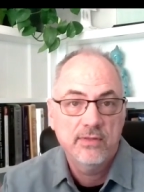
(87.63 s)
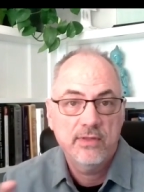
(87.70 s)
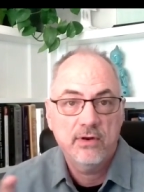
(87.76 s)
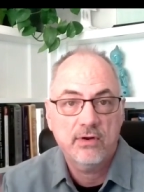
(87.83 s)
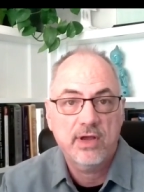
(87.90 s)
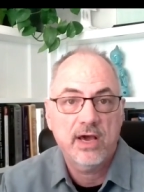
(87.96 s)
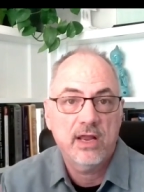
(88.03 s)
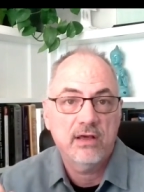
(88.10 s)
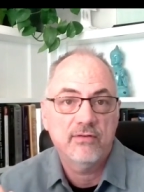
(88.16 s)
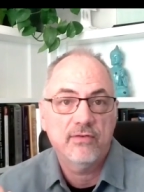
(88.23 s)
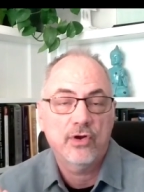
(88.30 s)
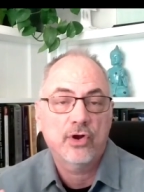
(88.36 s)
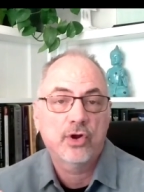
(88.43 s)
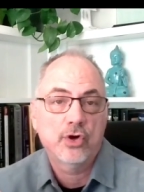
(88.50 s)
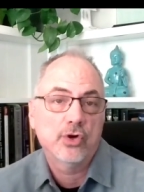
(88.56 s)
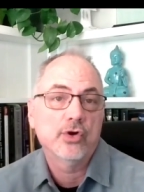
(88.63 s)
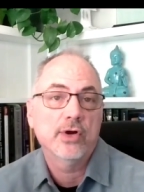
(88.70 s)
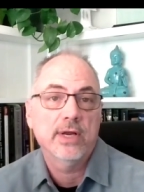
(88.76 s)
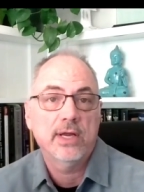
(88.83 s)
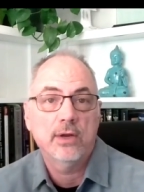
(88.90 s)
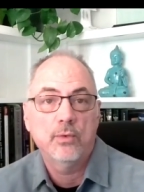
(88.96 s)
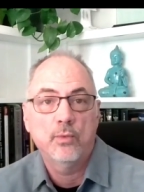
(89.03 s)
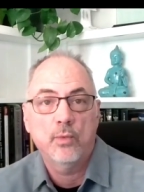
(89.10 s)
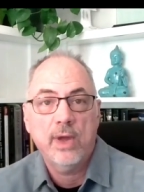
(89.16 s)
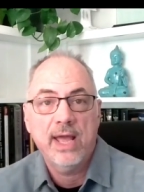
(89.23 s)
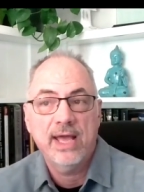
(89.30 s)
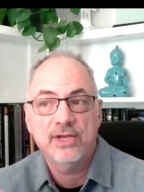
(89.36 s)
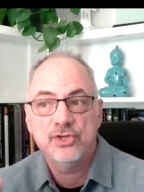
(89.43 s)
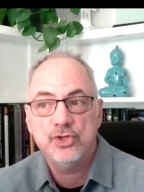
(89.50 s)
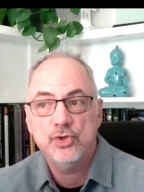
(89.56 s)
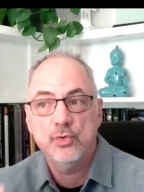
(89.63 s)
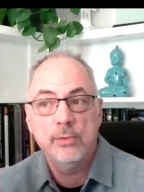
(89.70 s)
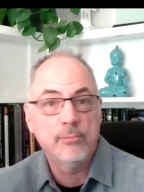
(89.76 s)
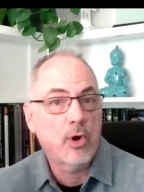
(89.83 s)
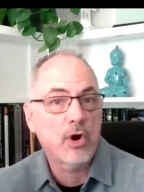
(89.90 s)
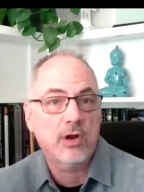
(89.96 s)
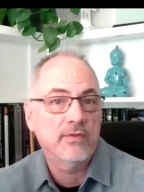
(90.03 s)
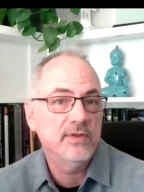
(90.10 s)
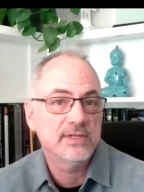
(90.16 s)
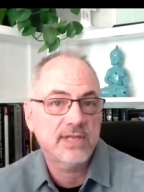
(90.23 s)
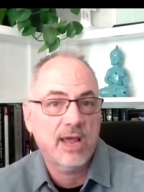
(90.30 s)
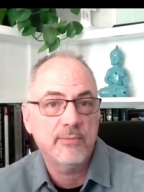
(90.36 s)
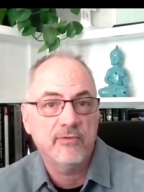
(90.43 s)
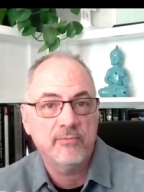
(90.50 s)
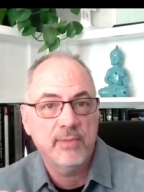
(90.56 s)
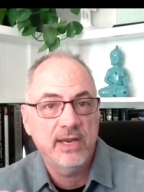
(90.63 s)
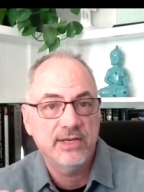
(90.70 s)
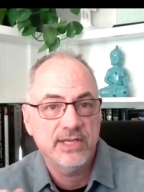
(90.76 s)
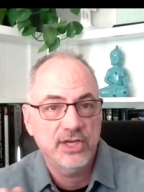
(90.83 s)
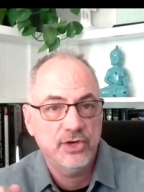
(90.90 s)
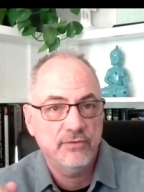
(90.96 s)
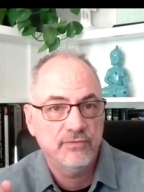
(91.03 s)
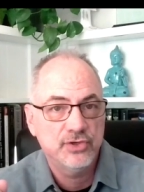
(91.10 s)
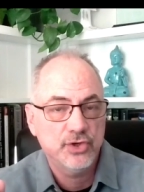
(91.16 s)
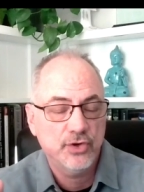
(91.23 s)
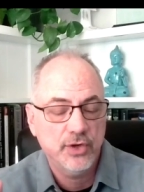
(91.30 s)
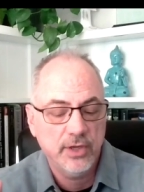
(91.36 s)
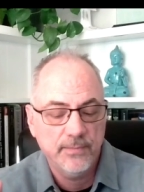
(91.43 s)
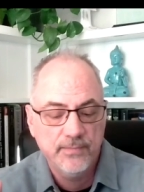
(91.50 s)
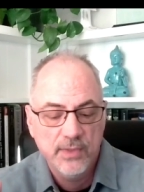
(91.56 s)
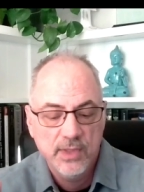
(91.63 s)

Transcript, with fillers: that are kind of occurring as you embark on this type of meditative journey.